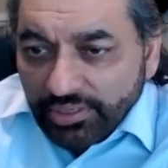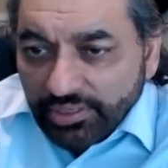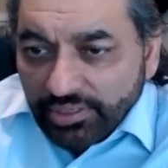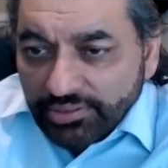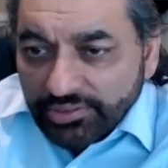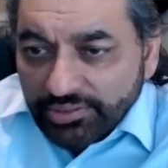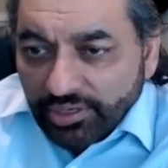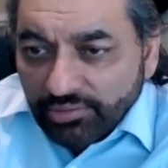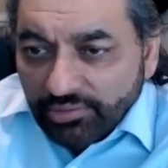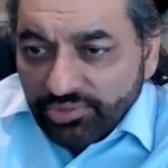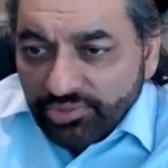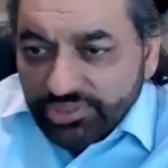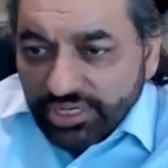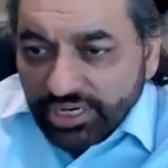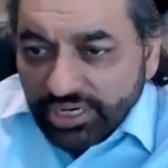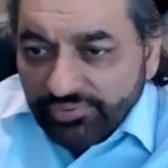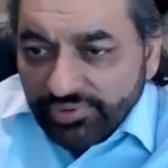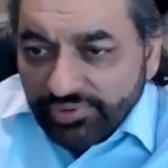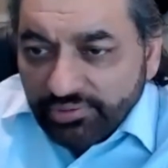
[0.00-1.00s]
It's almost
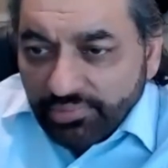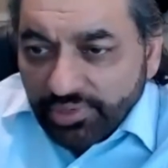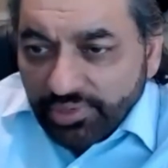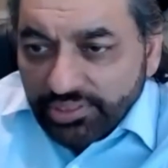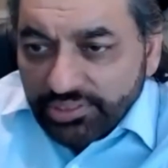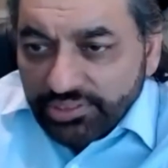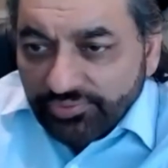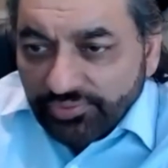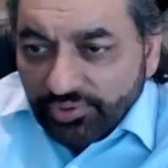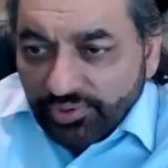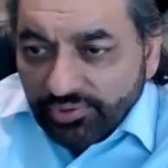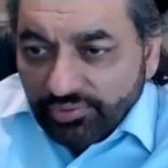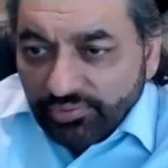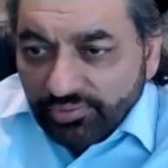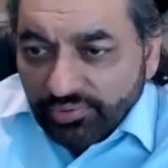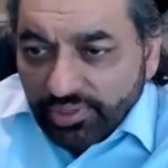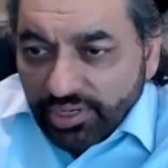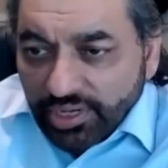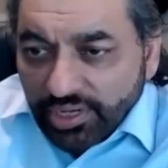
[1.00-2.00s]
11 months for
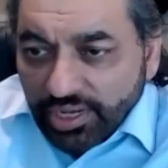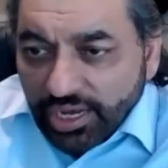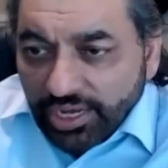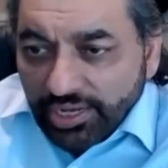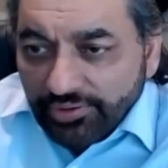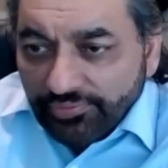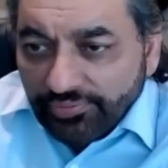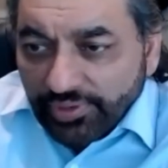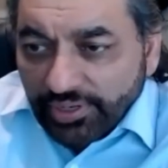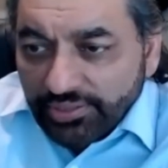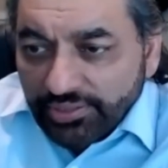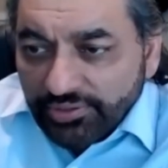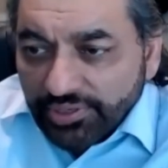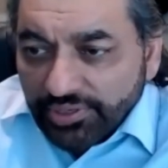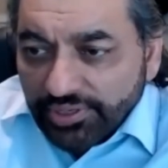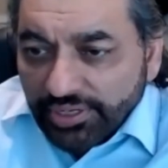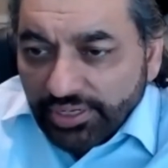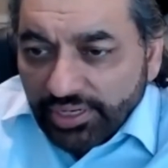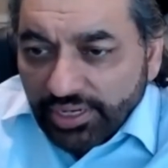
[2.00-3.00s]

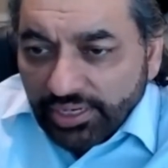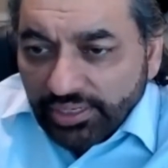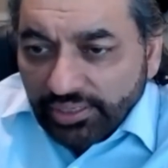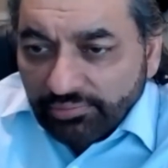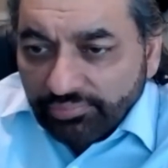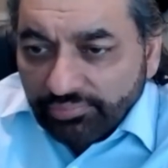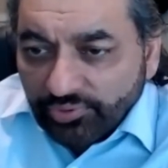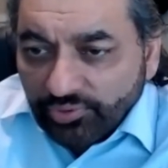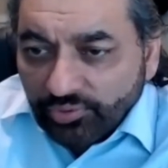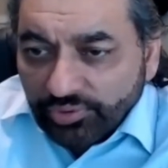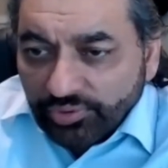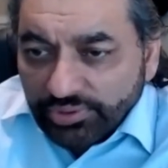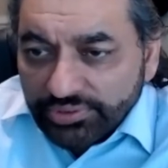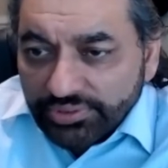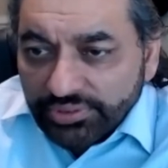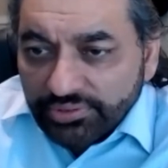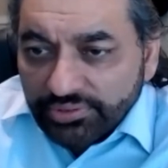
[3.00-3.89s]
I-539 approvals.